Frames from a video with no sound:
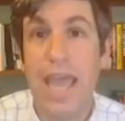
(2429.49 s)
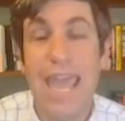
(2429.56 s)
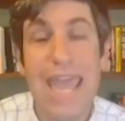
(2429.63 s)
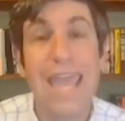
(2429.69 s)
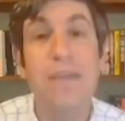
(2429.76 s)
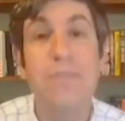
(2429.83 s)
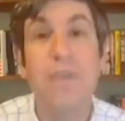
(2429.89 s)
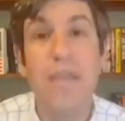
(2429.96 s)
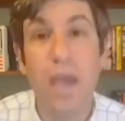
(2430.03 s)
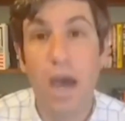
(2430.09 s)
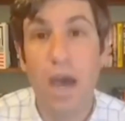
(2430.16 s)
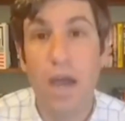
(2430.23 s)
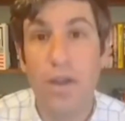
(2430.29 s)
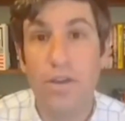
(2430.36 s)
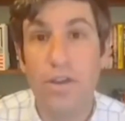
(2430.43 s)
and
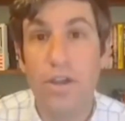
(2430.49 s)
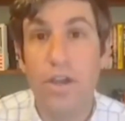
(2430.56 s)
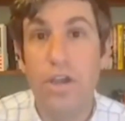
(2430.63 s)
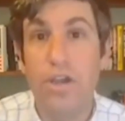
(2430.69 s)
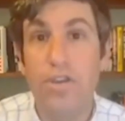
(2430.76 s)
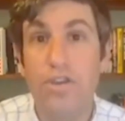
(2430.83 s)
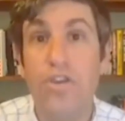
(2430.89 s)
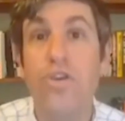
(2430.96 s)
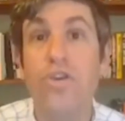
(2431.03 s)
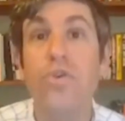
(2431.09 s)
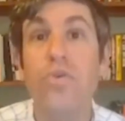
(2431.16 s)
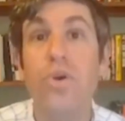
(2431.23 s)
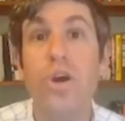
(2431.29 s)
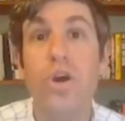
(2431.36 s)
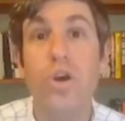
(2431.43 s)
beyond
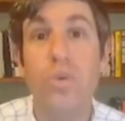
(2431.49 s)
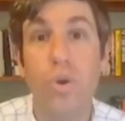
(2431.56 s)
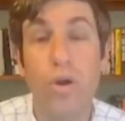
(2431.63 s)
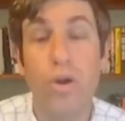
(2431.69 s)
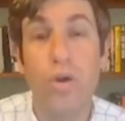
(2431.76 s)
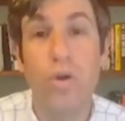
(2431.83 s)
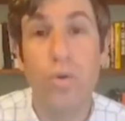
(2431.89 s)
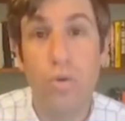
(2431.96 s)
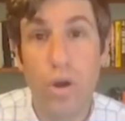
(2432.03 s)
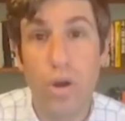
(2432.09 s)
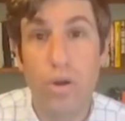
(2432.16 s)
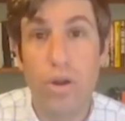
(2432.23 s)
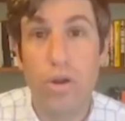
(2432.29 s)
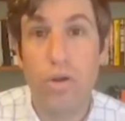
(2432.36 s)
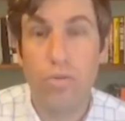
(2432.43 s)
to quote
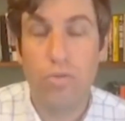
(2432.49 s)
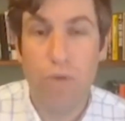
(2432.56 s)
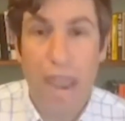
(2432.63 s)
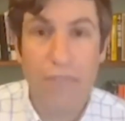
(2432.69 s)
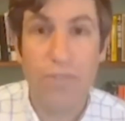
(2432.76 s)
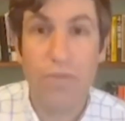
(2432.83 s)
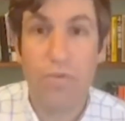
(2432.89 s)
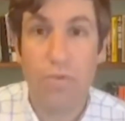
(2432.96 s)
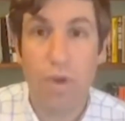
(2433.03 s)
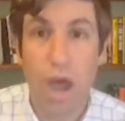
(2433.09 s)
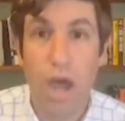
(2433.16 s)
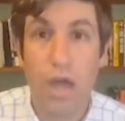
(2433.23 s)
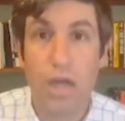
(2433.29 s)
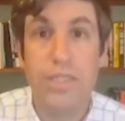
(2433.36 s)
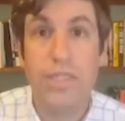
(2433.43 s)
unquote right the
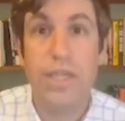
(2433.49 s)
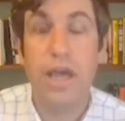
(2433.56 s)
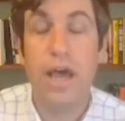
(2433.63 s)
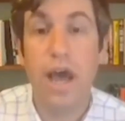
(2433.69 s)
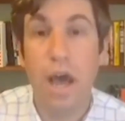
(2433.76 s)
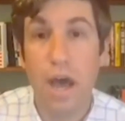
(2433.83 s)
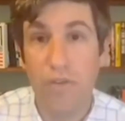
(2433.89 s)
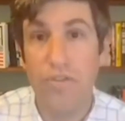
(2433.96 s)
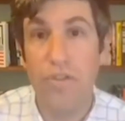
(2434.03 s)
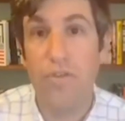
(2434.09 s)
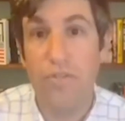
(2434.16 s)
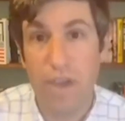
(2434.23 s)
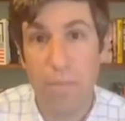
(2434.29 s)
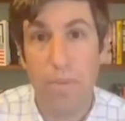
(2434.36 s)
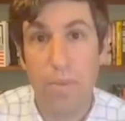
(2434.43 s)
wrongs of
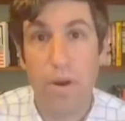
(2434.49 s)
November.